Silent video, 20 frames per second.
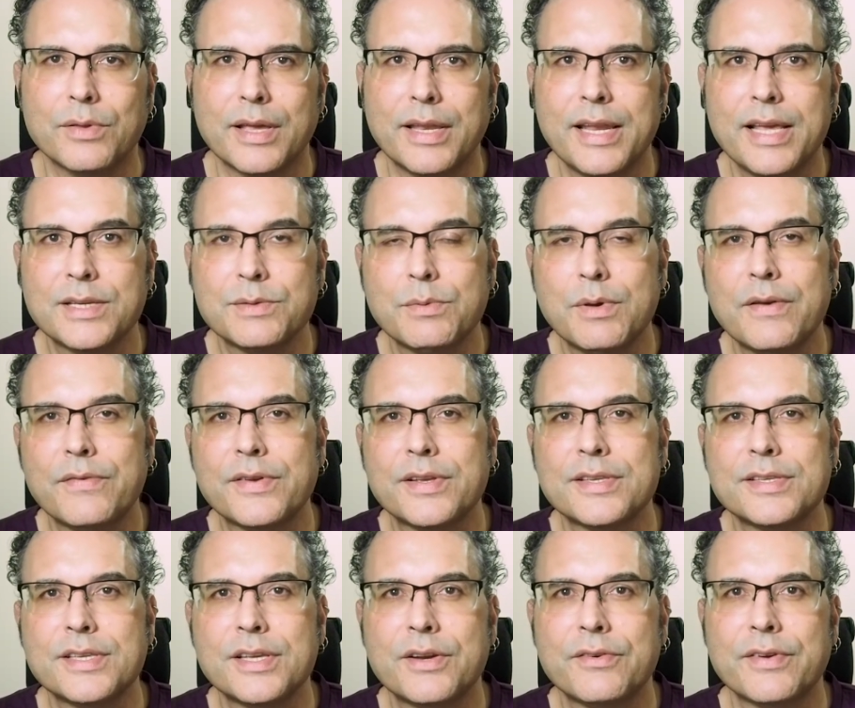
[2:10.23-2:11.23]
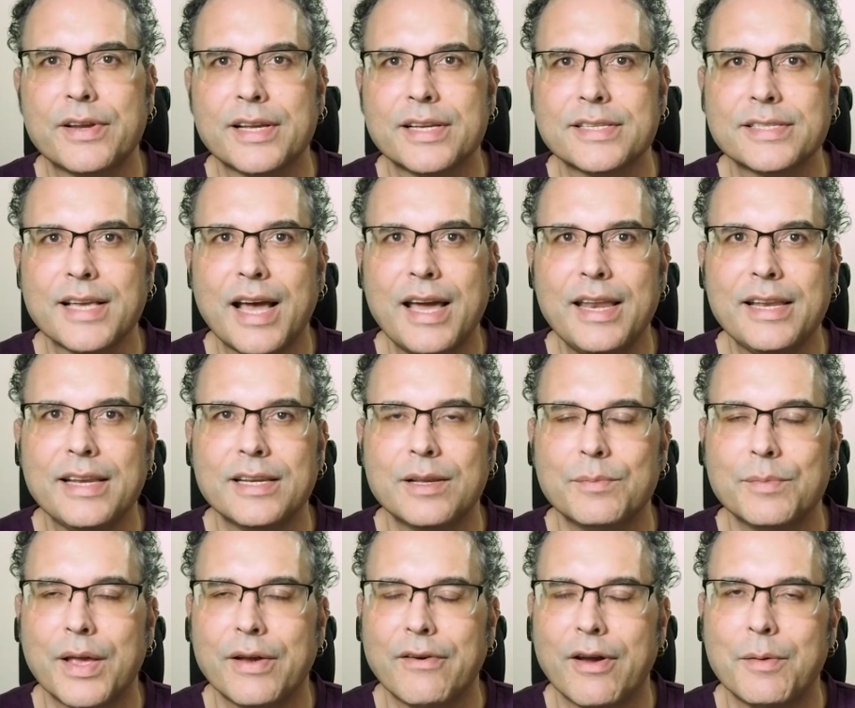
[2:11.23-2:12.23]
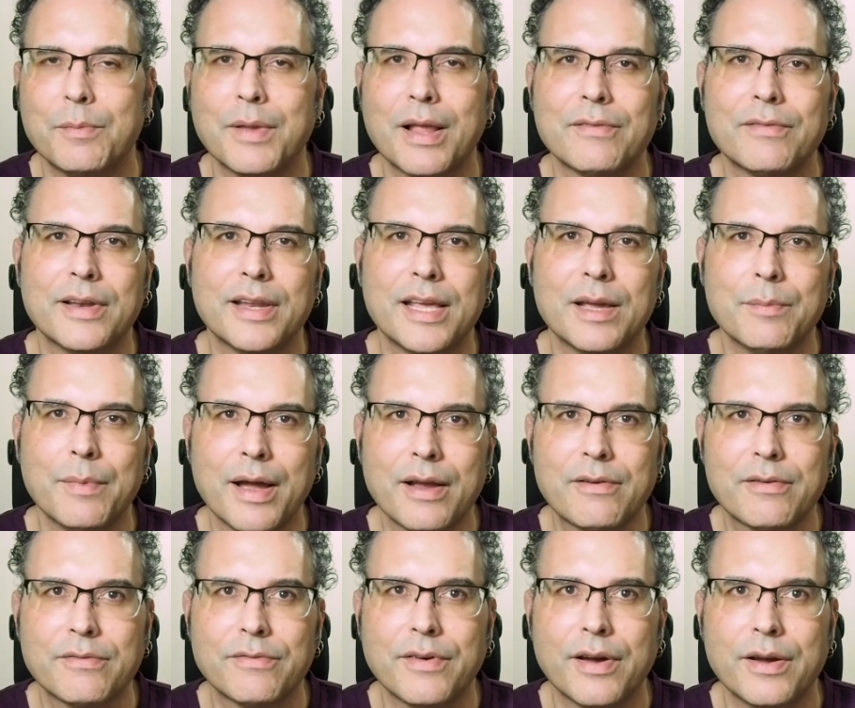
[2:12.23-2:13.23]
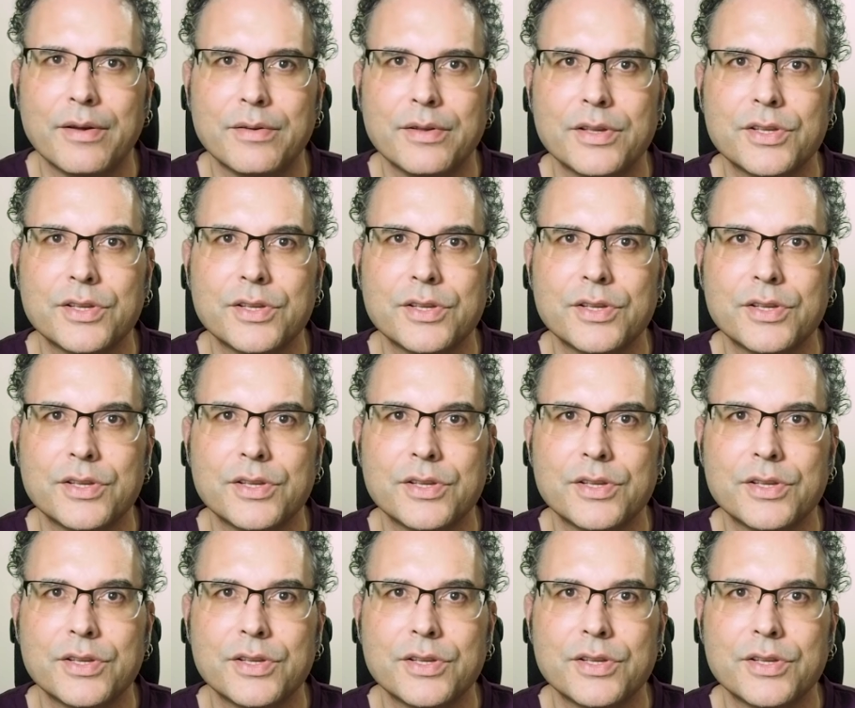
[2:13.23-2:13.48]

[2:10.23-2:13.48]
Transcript: then it is worth considering assigning them their own lavalier microphone